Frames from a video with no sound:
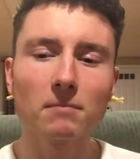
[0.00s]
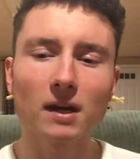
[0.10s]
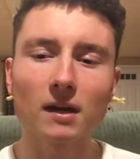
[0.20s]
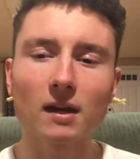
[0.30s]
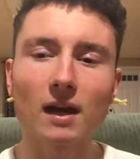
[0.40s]

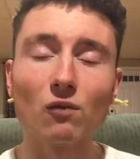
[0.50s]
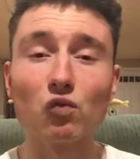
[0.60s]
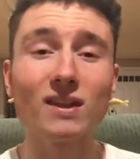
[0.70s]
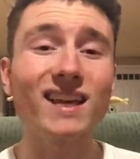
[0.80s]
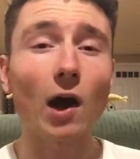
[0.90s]
But it
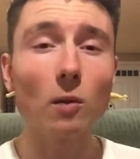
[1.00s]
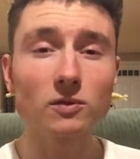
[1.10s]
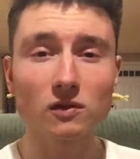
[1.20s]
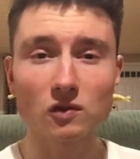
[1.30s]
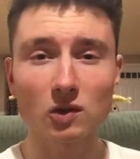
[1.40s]
really
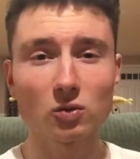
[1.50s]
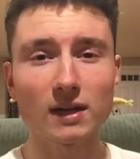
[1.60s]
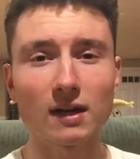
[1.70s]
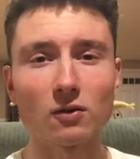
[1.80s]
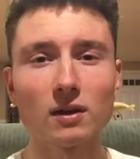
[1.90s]
helps to slow
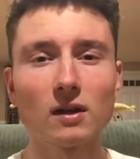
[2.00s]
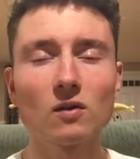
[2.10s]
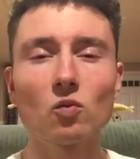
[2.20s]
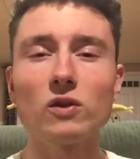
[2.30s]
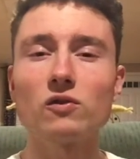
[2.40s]
down
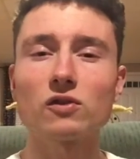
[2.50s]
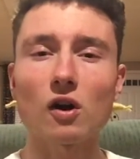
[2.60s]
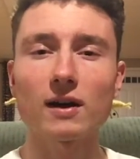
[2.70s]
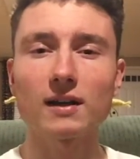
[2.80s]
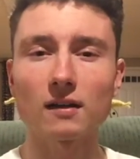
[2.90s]
when you're
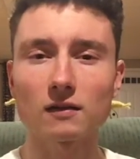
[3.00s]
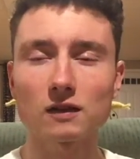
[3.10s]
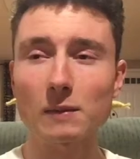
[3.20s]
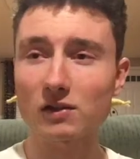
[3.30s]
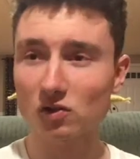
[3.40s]
talking,
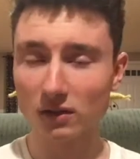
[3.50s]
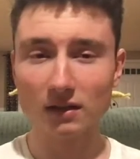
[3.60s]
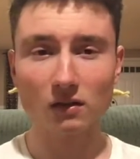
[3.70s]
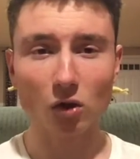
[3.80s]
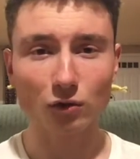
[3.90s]
especially
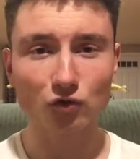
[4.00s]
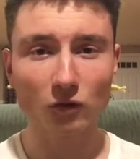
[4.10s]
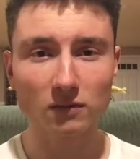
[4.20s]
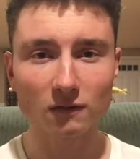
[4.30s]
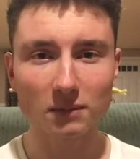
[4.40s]
in large
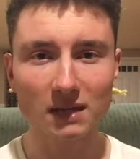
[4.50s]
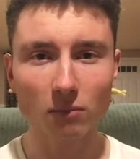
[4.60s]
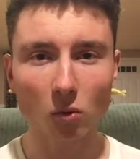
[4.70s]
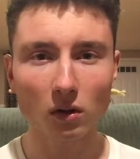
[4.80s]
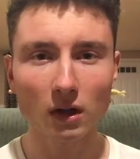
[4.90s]
groups of
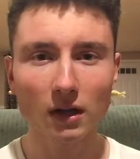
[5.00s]
people,